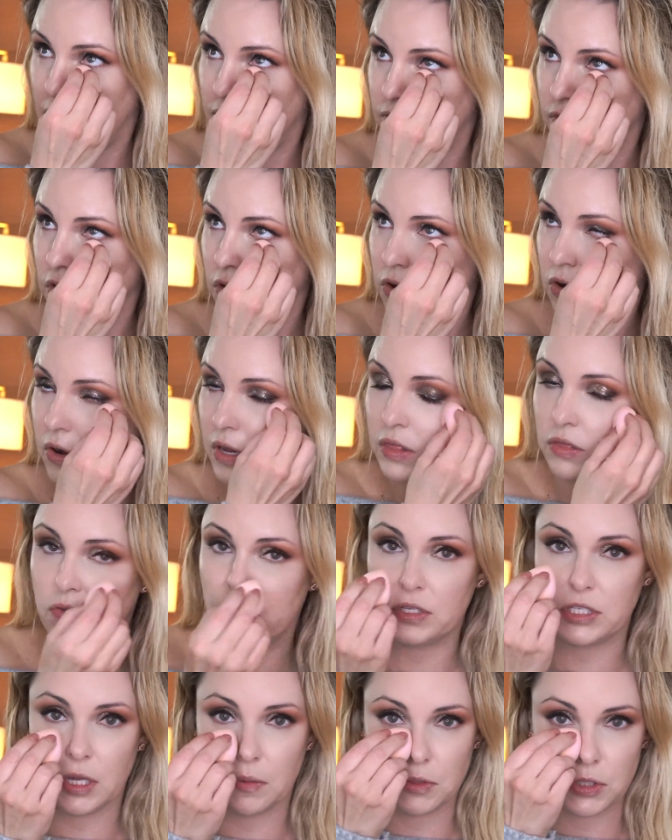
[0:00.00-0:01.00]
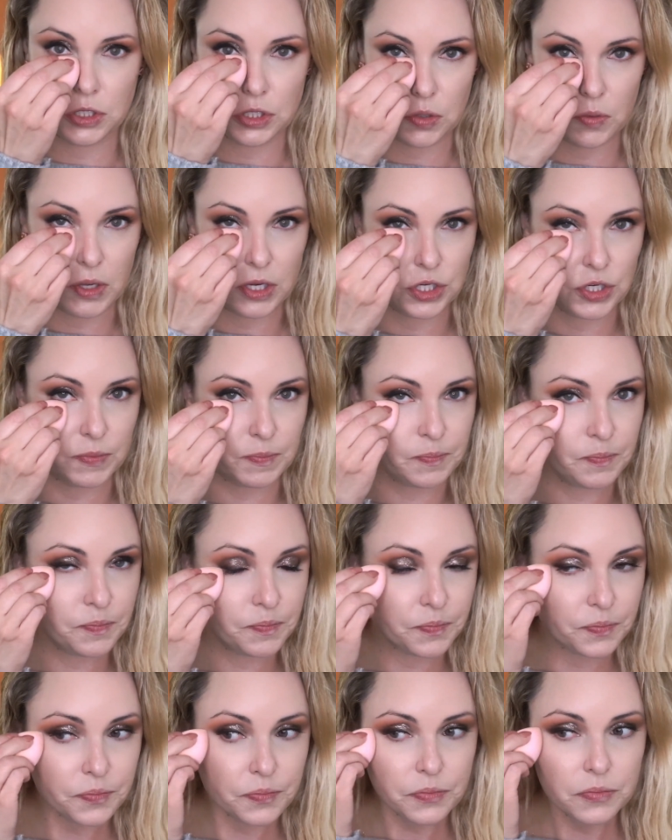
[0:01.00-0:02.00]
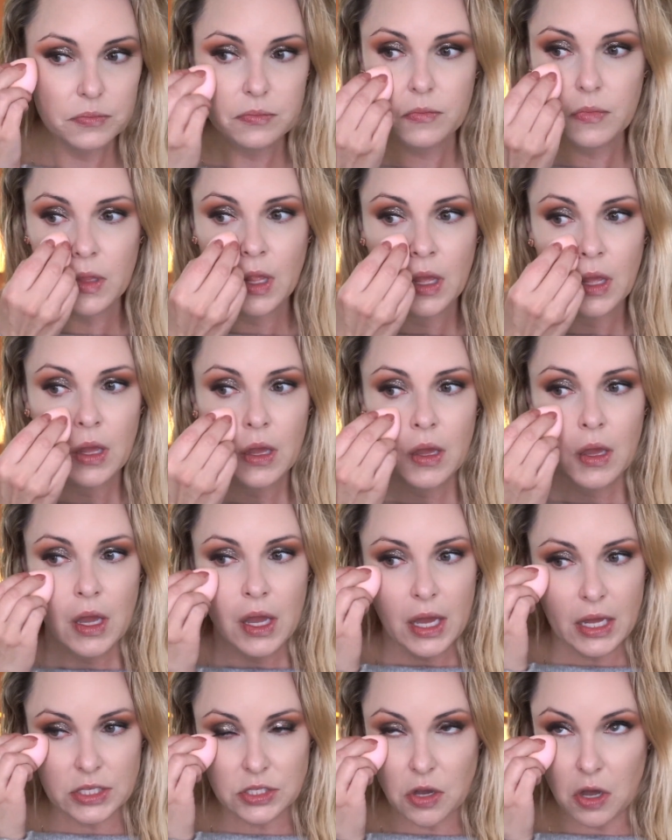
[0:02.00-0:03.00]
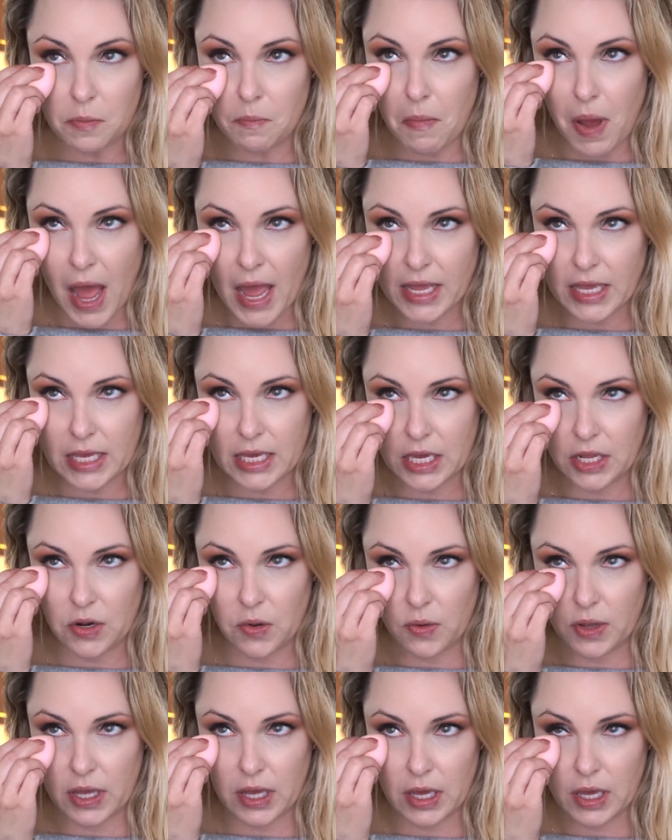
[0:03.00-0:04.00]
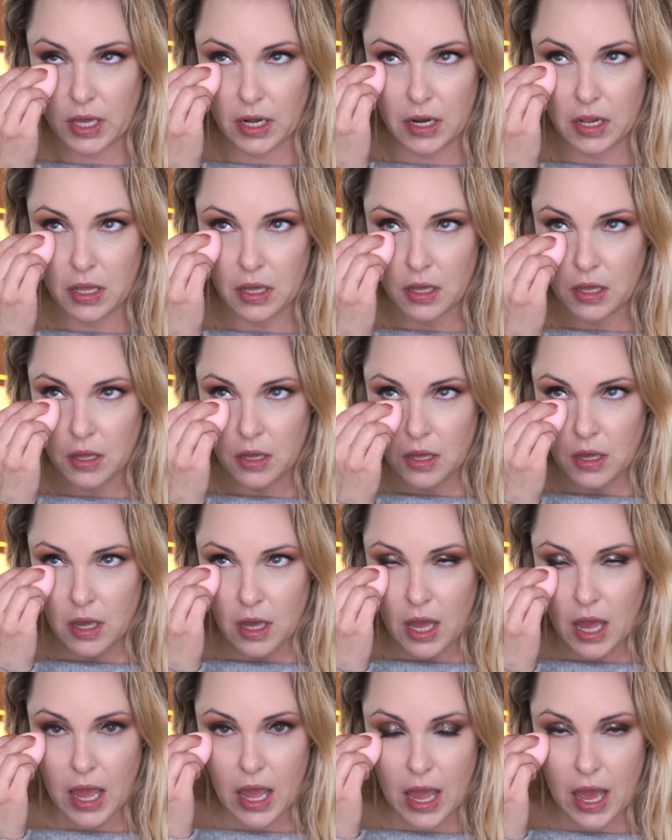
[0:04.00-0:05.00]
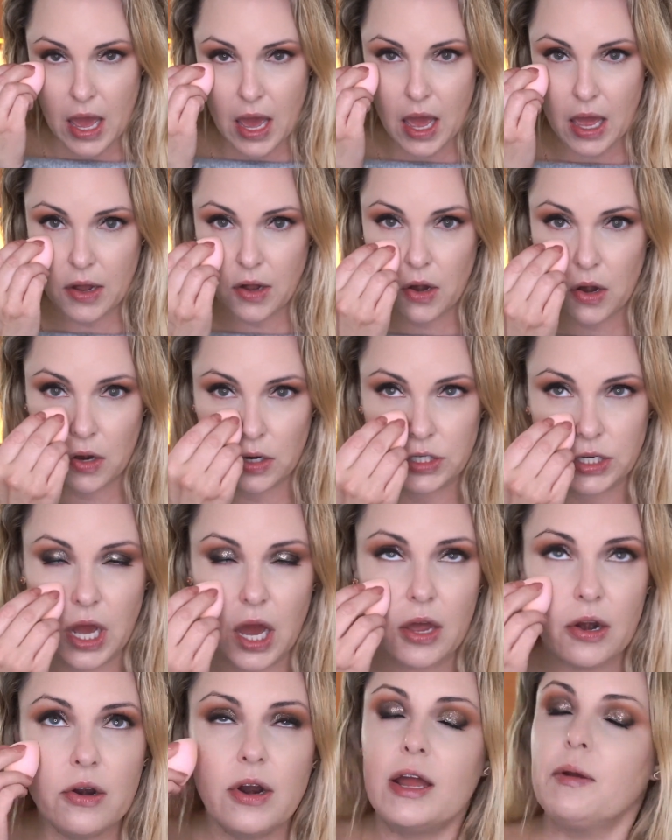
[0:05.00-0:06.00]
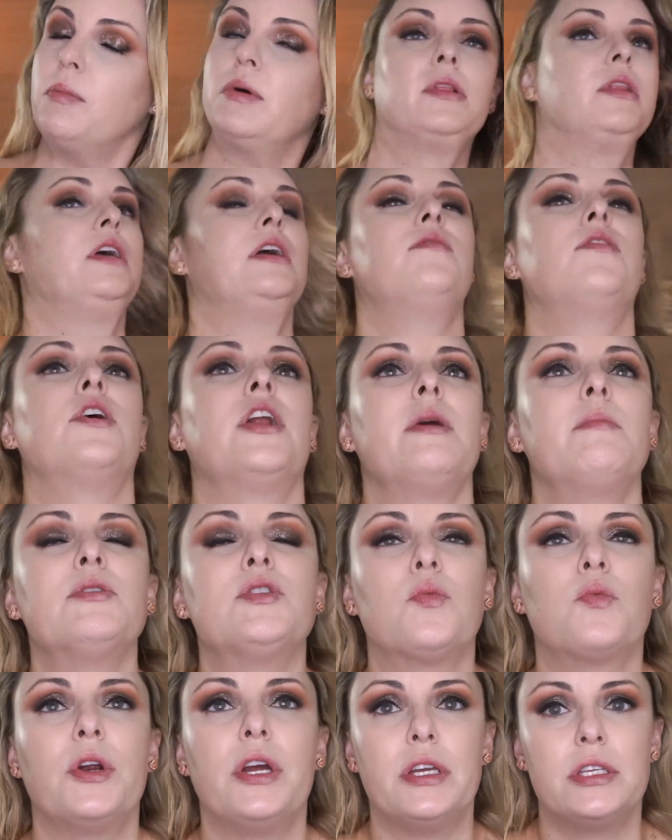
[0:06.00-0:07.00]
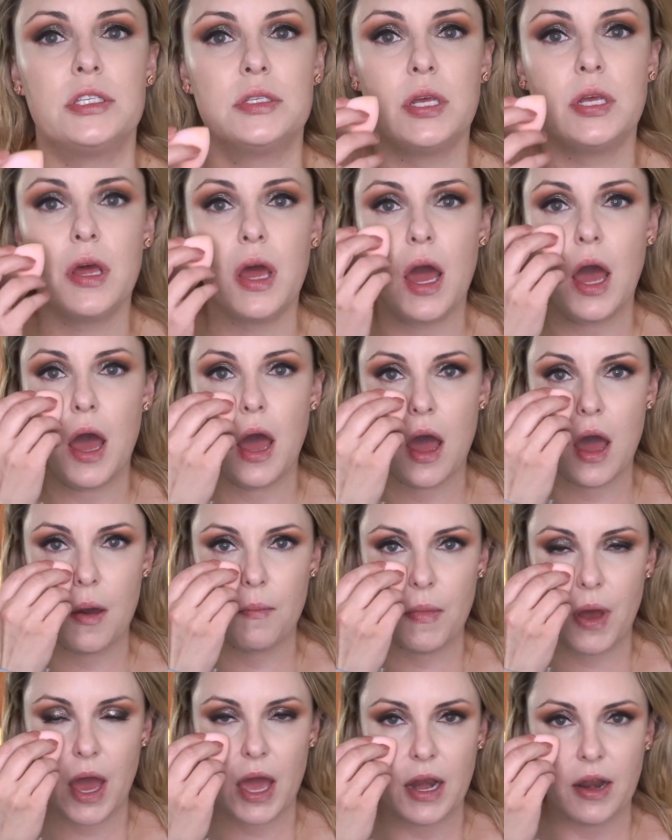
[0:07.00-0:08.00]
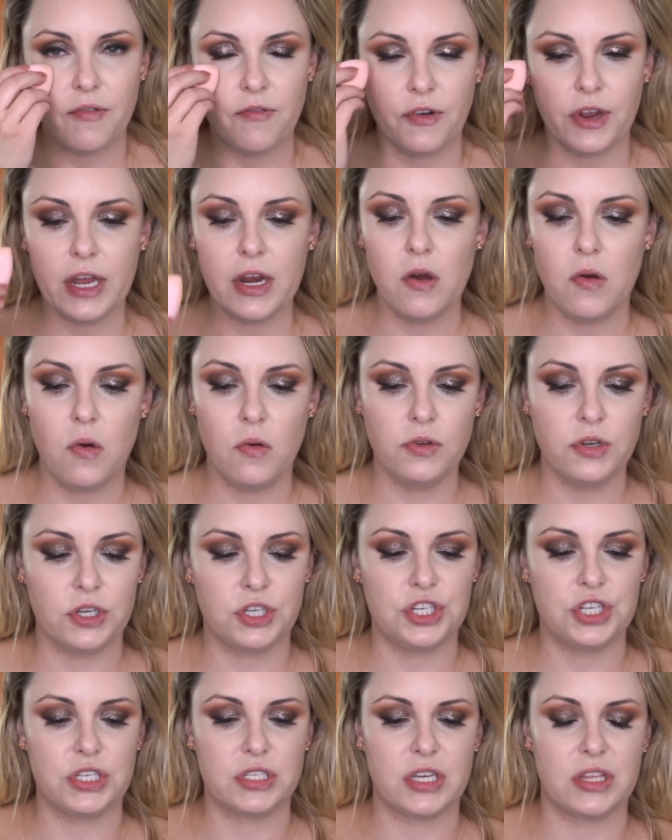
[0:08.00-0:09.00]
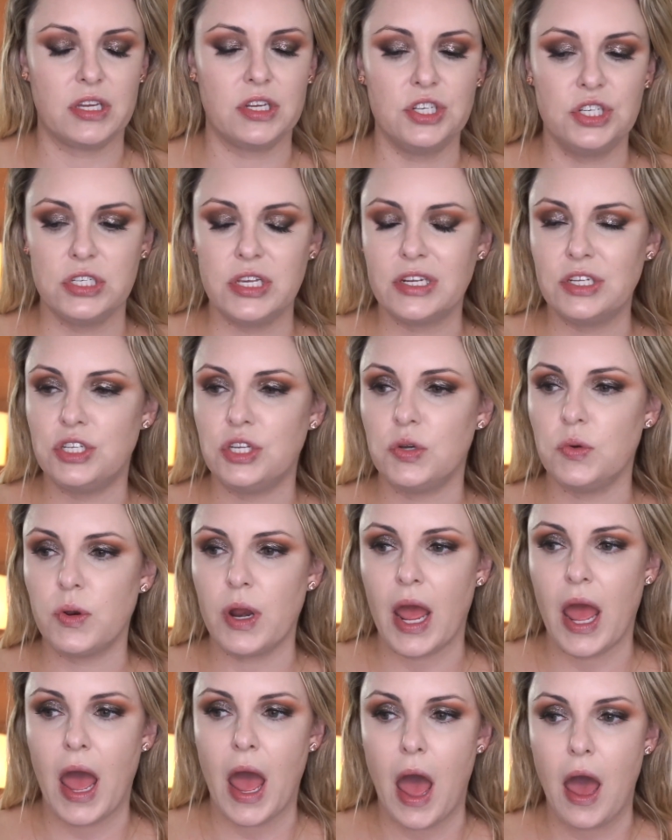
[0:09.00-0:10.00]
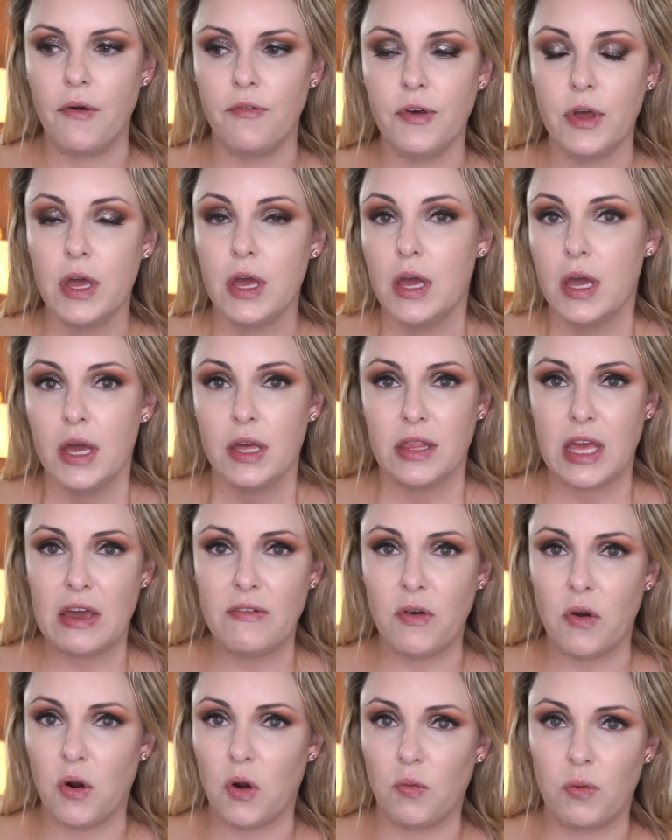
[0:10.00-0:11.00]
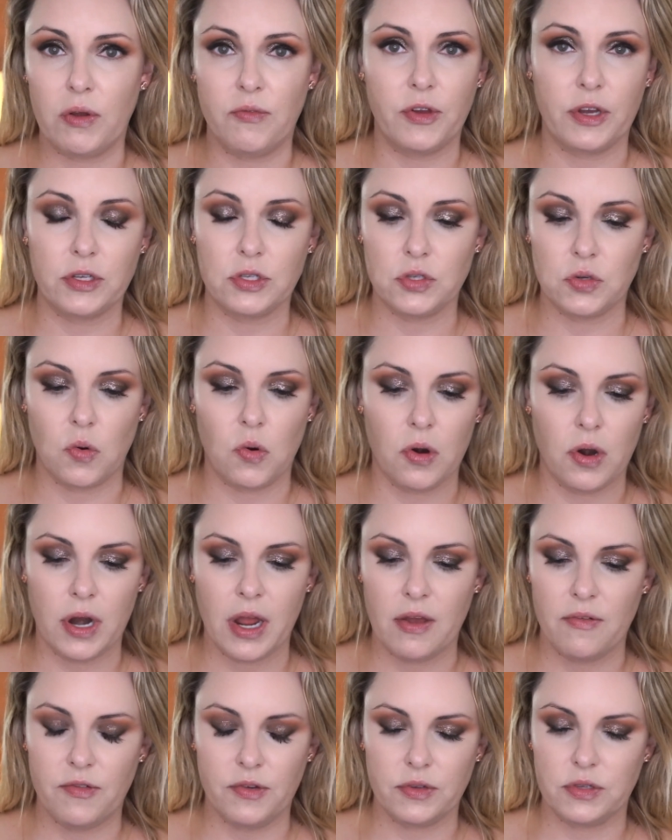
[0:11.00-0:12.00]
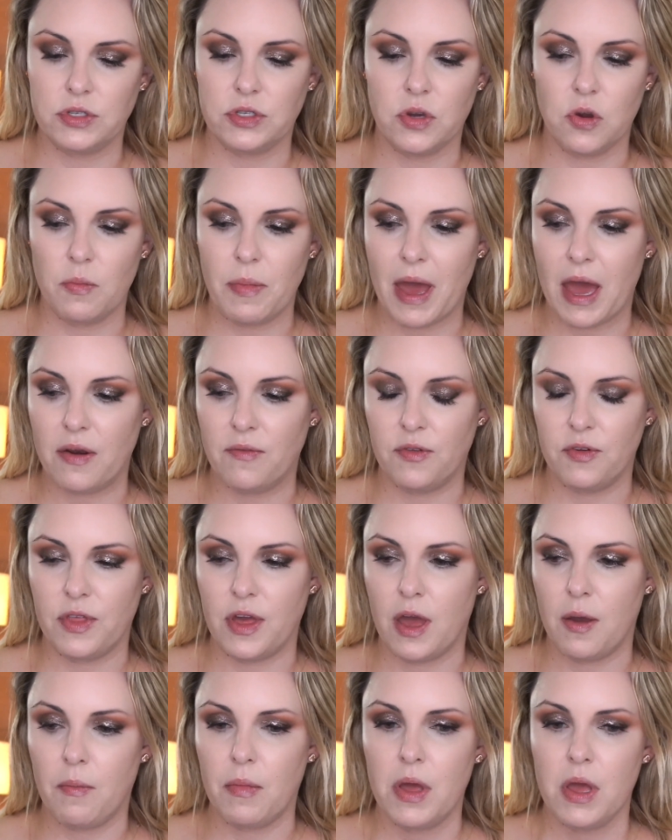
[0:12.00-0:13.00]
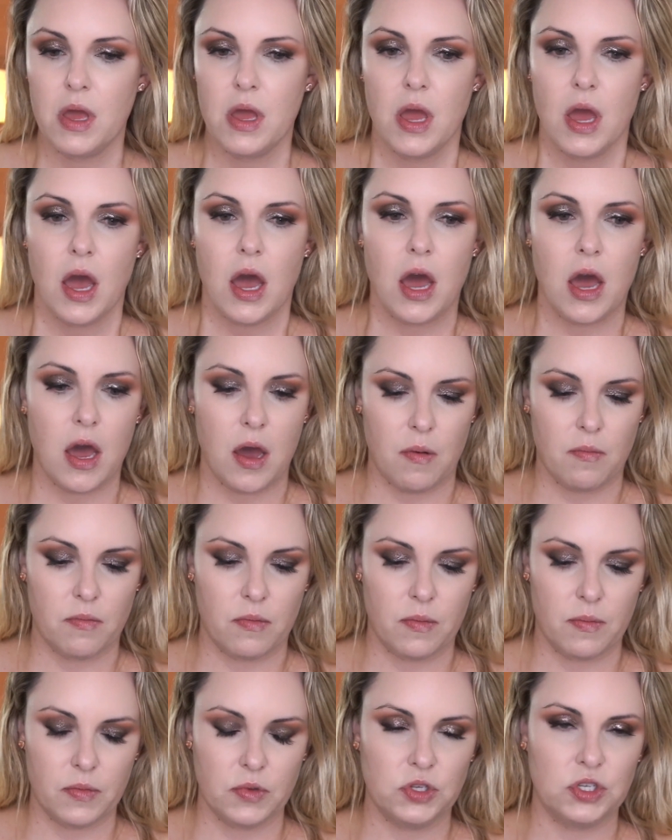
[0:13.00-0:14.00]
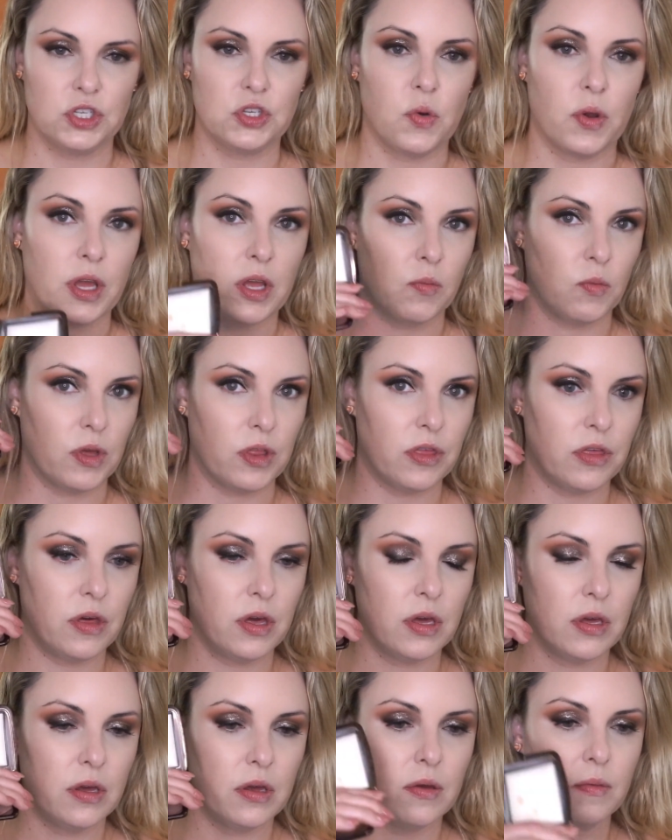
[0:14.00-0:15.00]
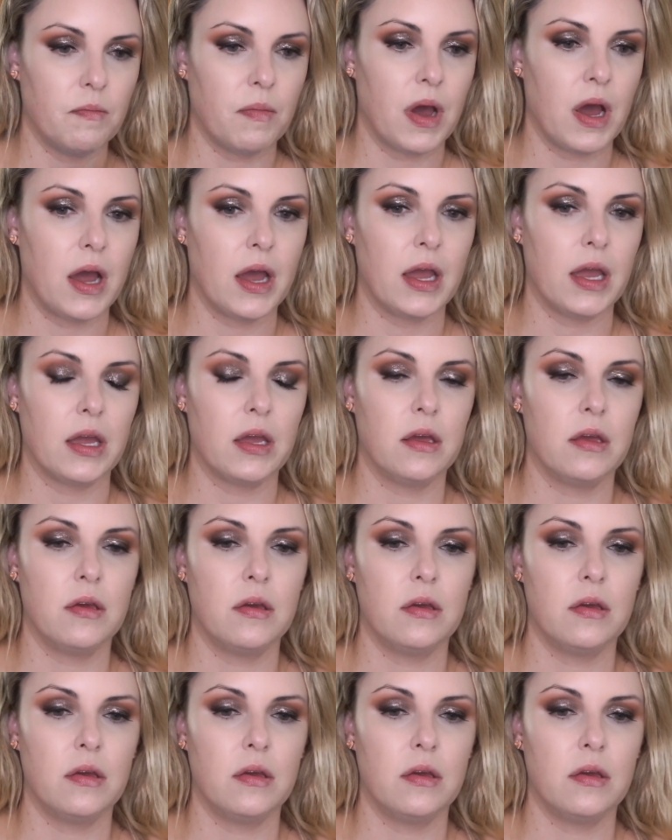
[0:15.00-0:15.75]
if you're going through the same situation. It's called My Keto Kid. And her daughter, I believe, her name is Reese, and I forget how old she is. I think she's like 2.5. They have a horrific story. I feel so bad for them. Just going in with my